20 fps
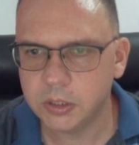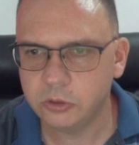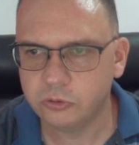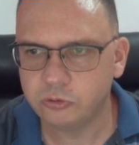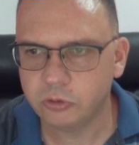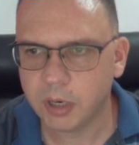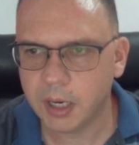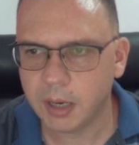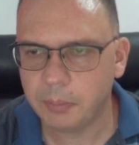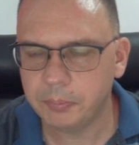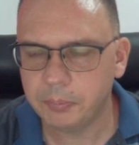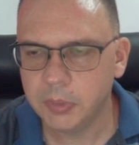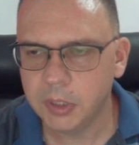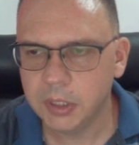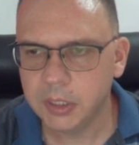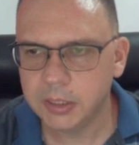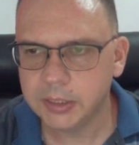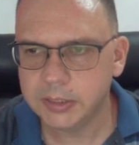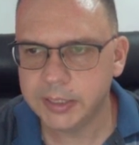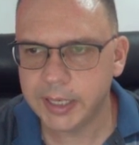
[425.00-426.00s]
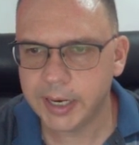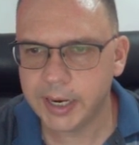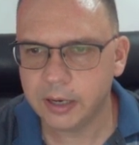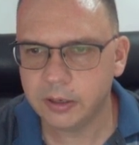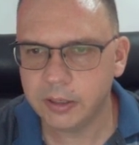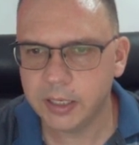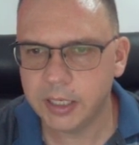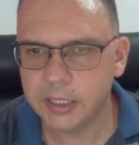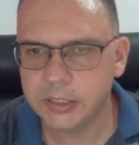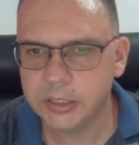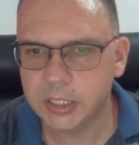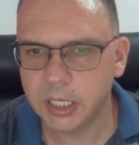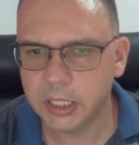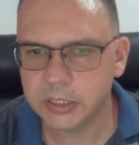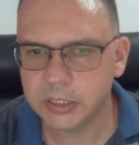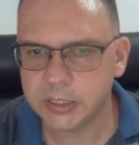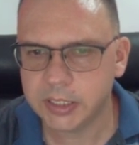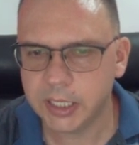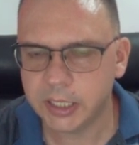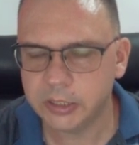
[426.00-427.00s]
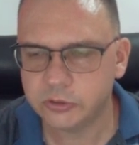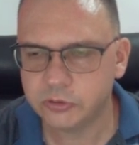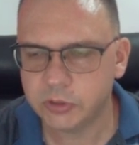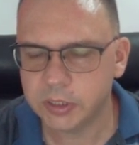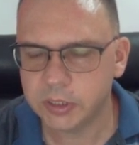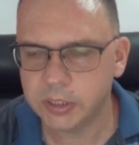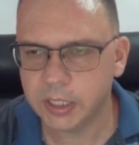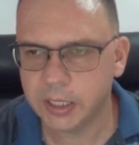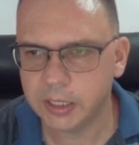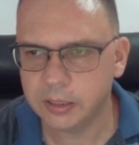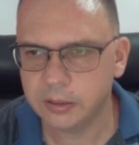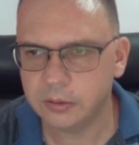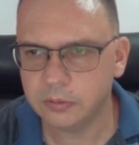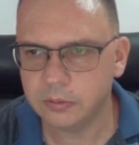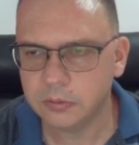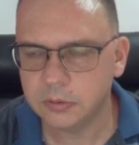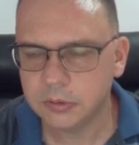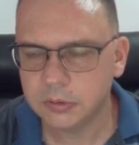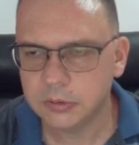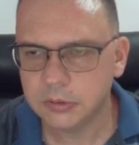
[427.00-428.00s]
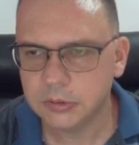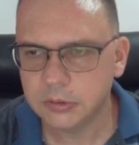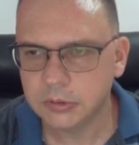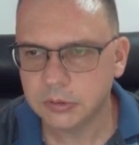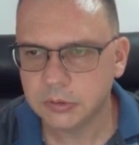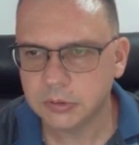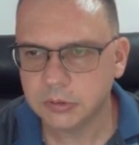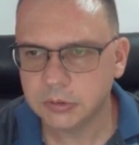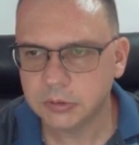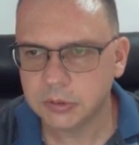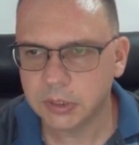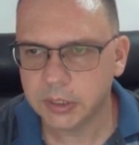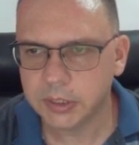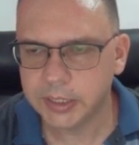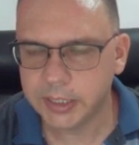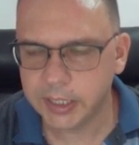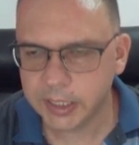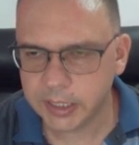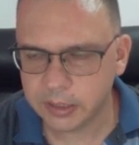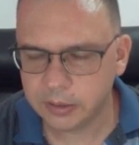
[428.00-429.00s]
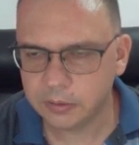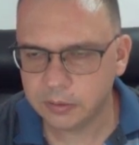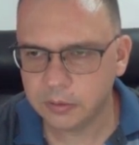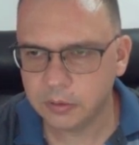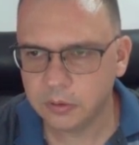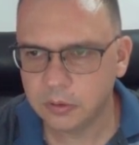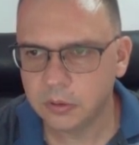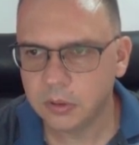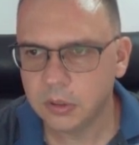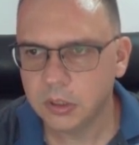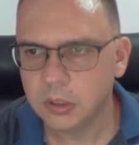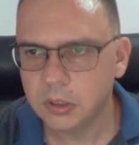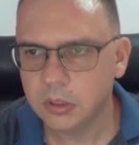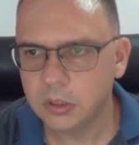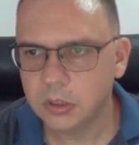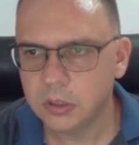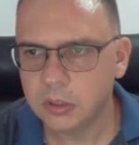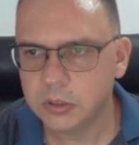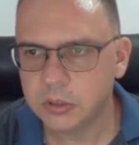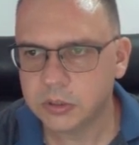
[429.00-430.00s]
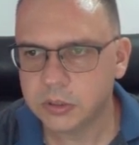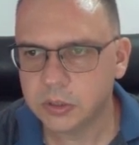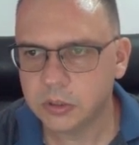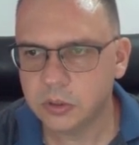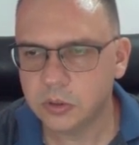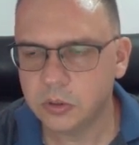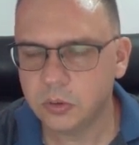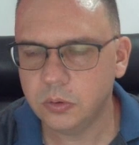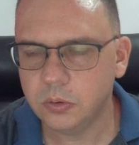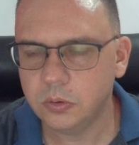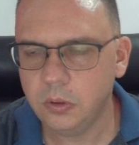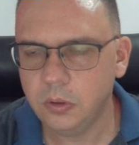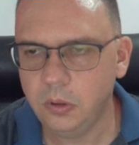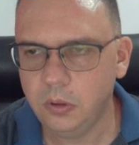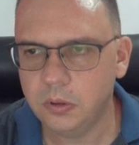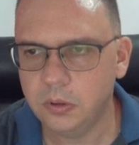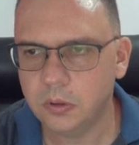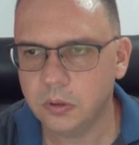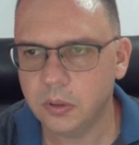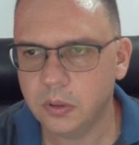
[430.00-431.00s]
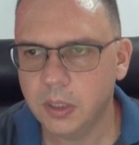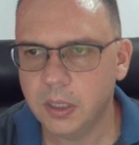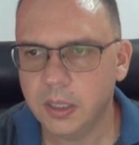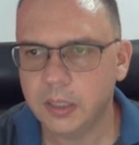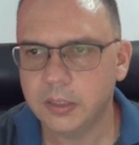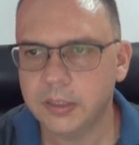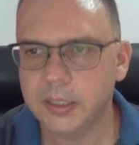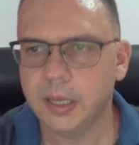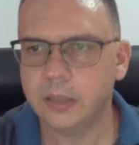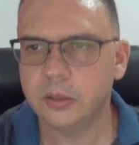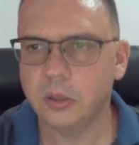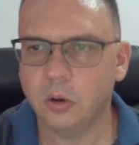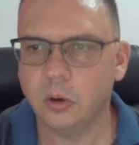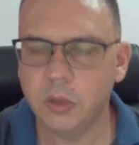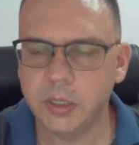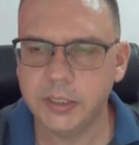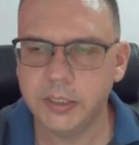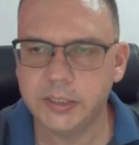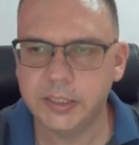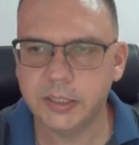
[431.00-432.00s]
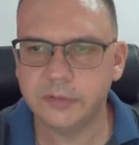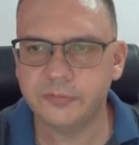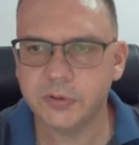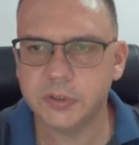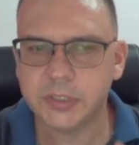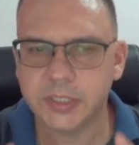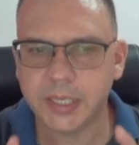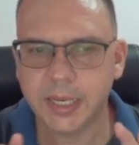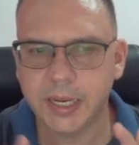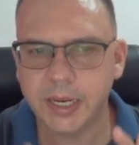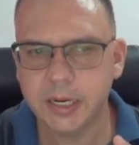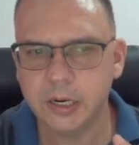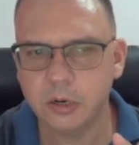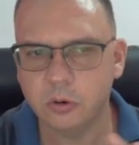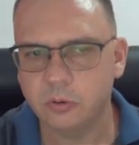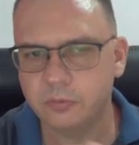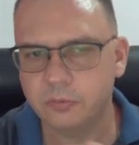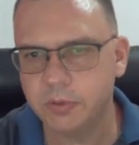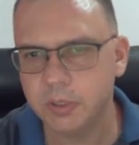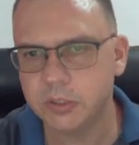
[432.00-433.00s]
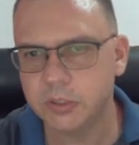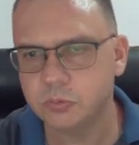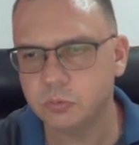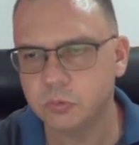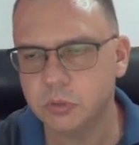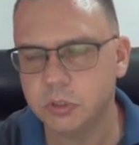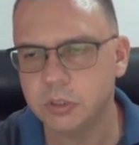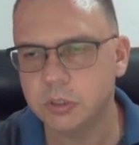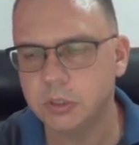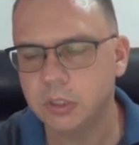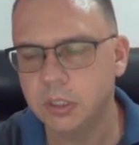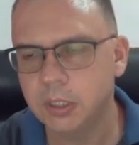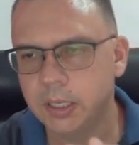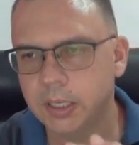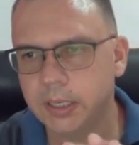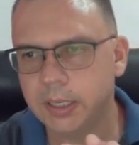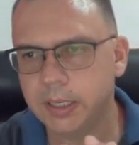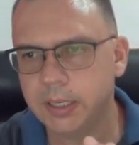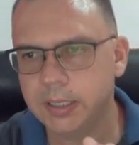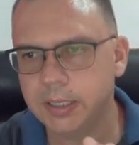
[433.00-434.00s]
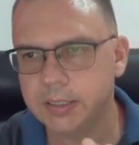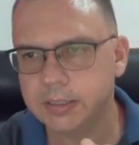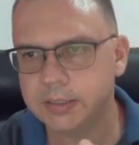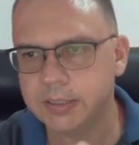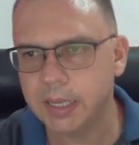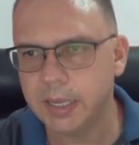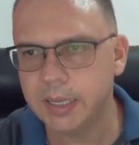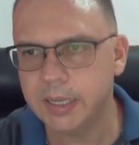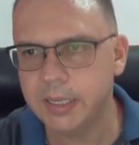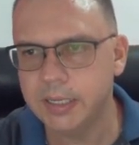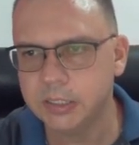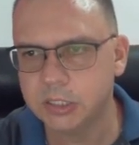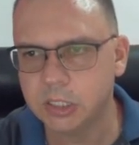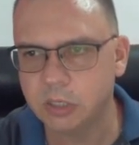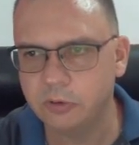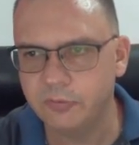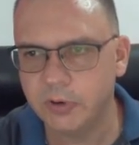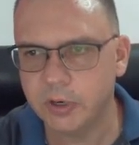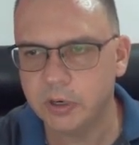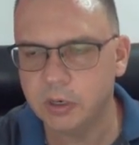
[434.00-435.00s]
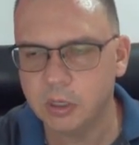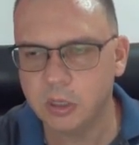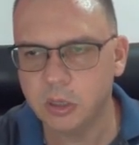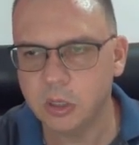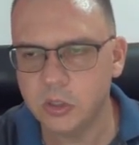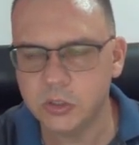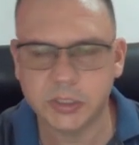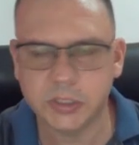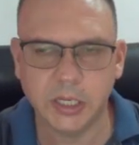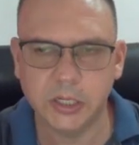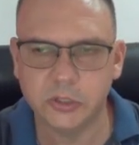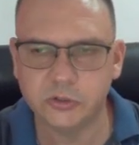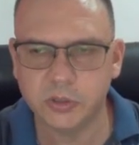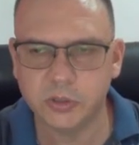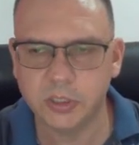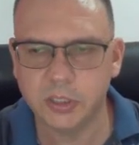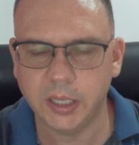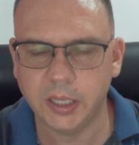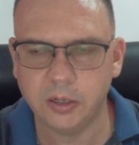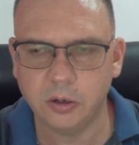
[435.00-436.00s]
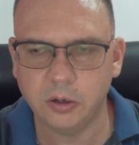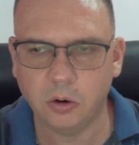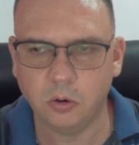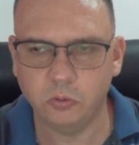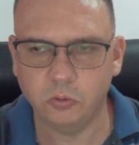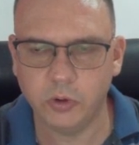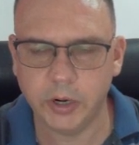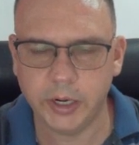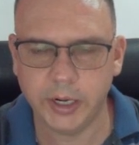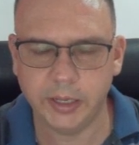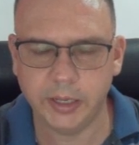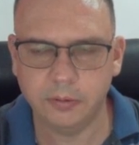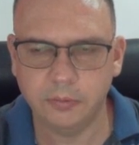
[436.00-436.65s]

to drop down and touch that trend line again. So now the only difference here with this one is that it's very close to that trend line already.